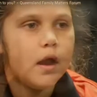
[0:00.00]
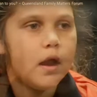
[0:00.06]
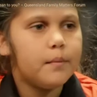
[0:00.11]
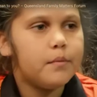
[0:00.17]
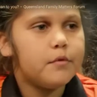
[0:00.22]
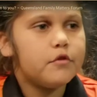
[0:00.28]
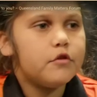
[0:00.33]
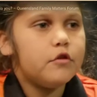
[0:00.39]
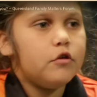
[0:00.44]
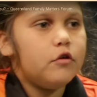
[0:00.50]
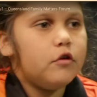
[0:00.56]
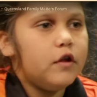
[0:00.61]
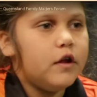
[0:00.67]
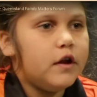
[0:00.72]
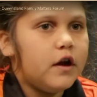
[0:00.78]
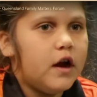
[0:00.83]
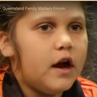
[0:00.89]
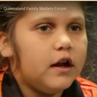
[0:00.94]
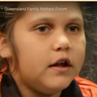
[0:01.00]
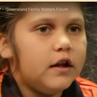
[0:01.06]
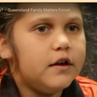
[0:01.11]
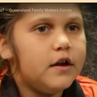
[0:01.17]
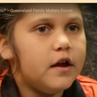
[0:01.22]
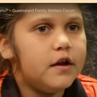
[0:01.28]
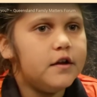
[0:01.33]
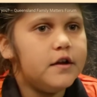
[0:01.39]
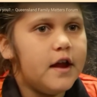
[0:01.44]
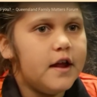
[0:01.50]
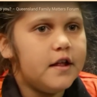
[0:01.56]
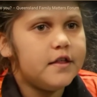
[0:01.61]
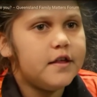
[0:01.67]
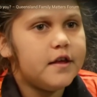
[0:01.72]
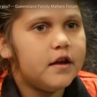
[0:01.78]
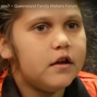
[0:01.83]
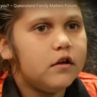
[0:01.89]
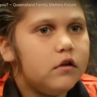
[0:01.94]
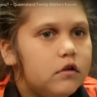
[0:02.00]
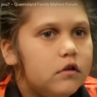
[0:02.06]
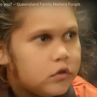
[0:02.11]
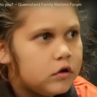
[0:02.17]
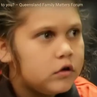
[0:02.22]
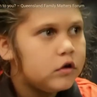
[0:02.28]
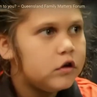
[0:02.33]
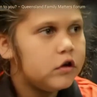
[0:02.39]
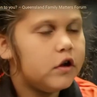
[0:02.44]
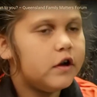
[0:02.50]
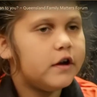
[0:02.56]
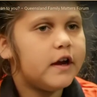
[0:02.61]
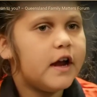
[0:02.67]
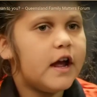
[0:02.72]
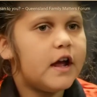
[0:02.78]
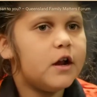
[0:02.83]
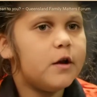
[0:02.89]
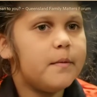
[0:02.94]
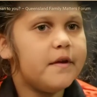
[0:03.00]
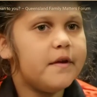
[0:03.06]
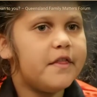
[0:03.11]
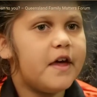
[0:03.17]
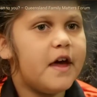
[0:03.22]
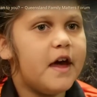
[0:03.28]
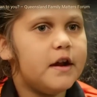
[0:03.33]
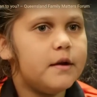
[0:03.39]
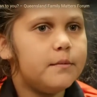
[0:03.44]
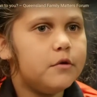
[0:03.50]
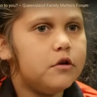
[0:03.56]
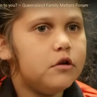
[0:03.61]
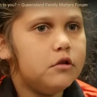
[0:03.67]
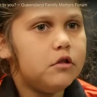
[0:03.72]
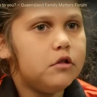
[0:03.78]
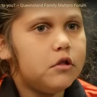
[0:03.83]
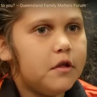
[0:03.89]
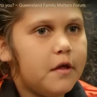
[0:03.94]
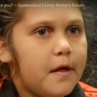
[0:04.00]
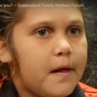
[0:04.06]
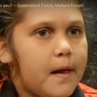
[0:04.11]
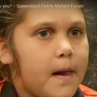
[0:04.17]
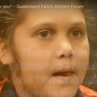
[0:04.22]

Aboriginal and Islander dancing, learning how to be the animals.